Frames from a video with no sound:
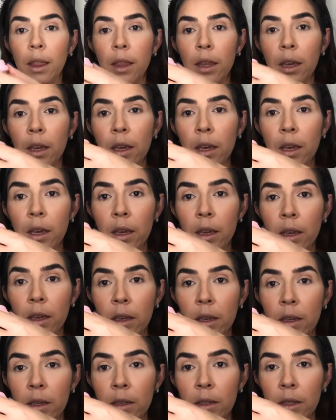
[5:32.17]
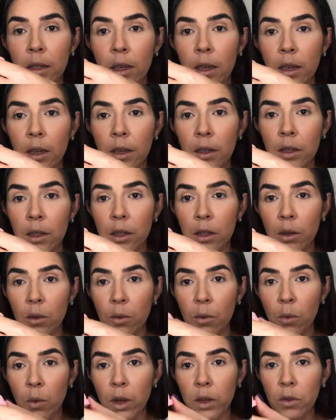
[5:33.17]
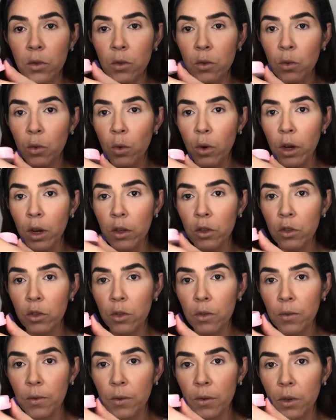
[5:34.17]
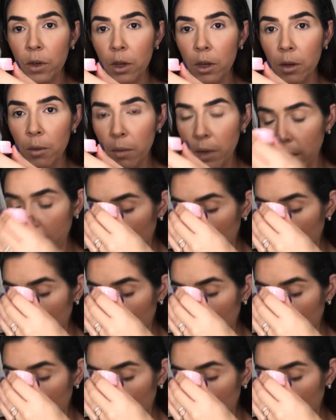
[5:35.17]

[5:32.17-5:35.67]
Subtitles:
This is one swatch from